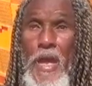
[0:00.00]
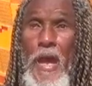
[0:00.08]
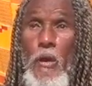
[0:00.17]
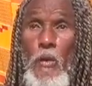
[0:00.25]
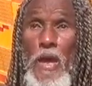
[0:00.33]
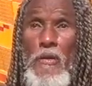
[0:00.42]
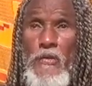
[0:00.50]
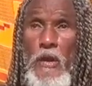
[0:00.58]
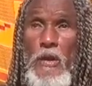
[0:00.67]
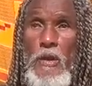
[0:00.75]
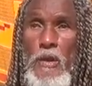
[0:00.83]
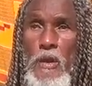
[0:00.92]

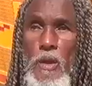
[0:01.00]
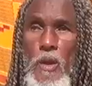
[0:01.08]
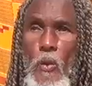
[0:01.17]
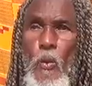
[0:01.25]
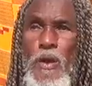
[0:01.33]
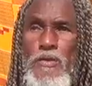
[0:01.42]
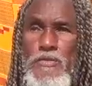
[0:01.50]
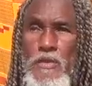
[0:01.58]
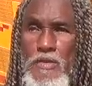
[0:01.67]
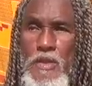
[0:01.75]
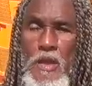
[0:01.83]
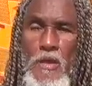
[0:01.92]
However, once
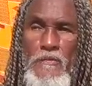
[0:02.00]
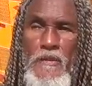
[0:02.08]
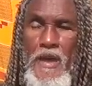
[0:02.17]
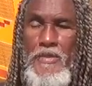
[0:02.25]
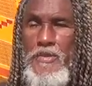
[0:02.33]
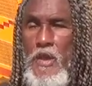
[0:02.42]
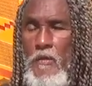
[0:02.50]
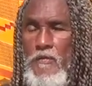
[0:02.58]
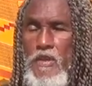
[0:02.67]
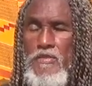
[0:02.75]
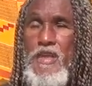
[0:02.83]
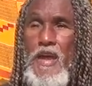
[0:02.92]
the deified self
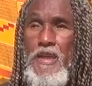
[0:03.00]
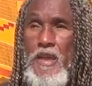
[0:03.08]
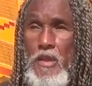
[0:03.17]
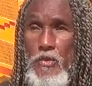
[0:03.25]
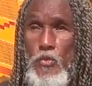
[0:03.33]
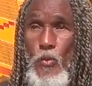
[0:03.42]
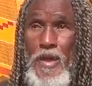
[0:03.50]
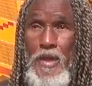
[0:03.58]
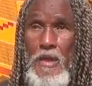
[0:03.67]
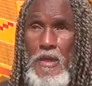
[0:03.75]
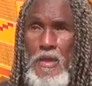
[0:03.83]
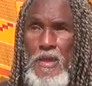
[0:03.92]
does not get its
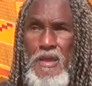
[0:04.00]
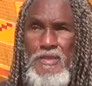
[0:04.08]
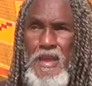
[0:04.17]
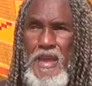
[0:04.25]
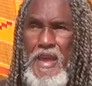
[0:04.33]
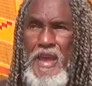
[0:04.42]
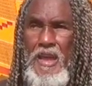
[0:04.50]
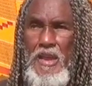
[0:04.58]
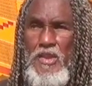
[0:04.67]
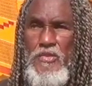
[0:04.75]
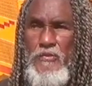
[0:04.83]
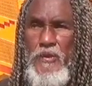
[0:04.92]
way, the
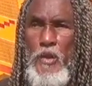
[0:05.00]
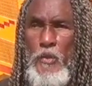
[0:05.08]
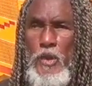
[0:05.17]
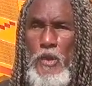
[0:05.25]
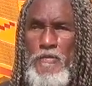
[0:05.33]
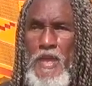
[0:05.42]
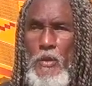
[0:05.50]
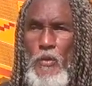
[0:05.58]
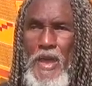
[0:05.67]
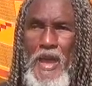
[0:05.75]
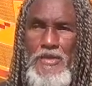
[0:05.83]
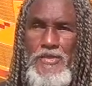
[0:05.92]
hellish fury of that
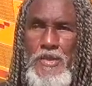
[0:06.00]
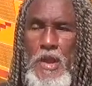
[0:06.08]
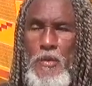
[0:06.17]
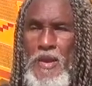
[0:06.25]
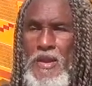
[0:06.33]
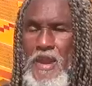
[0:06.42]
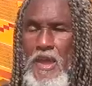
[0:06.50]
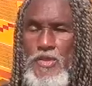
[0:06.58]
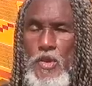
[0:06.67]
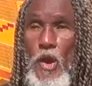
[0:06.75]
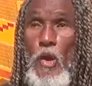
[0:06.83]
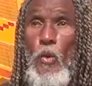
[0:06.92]
reactionary
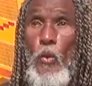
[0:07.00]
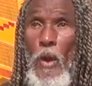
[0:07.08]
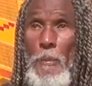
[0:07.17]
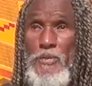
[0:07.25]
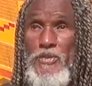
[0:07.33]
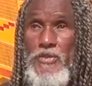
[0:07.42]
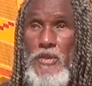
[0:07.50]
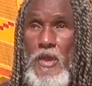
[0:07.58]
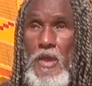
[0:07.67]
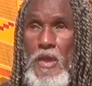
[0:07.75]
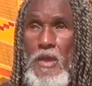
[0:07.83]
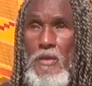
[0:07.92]
nature erupts
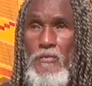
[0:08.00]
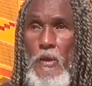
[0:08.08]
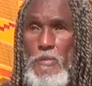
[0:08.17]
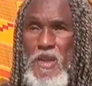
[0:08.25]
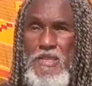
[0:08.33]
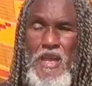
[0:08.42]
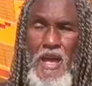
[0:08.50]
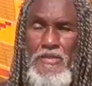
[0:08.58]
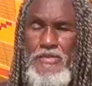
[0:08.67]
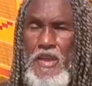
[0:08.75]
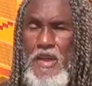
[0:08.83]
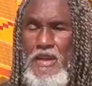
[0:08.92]
from the
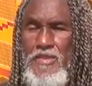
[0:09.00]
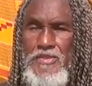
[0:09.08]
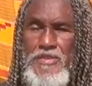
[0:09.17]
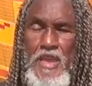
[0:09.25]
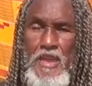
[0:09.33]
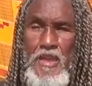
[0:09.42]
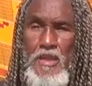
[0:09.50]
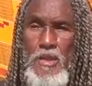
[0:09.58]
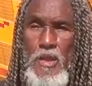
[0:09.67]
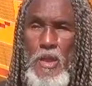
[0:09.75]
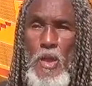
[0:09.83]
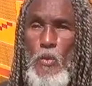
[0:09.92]
toxic unseen,
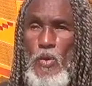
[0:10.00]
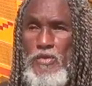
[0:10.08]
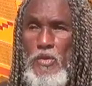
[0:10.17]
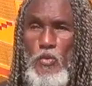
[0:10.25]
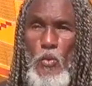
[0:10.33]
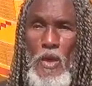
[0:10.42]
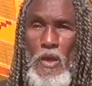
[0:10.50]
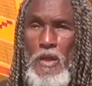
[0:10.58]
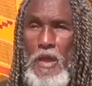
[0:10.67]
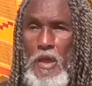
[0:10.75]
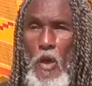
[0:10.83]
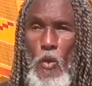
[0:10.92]
which is well
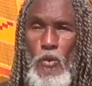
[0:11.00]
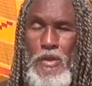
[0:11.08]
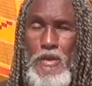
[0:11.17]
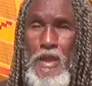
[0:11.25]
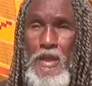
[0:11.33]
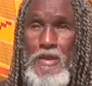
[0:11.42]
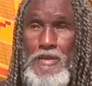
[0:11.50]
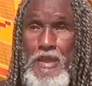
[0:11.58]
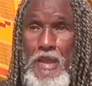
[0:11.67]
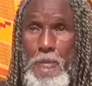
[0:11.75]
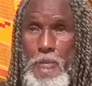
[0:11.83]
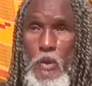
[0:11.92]
encoded
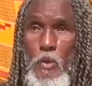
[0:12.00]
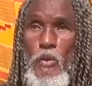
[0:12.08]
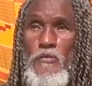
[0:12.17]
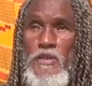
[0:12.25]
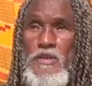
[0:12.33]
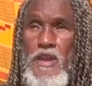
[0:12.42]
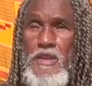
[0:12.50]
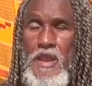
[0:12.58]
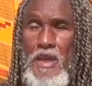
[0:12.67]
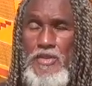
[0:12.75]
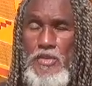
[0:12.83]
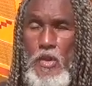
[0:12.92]
deep within the
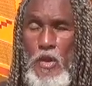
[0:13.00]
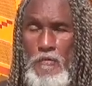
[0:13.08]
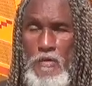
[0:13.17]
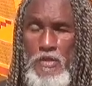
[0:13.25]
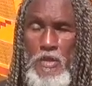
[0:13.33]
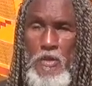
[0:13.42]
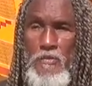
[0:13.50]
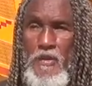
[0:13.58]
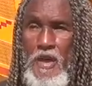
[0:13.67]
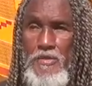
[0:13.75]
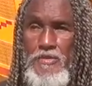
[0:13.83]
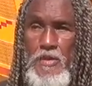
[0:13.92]
nature of the
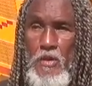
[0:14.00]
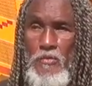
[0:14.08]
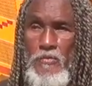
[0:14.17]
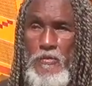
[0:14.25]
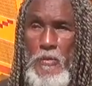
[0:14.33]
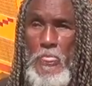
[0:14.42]
deified self.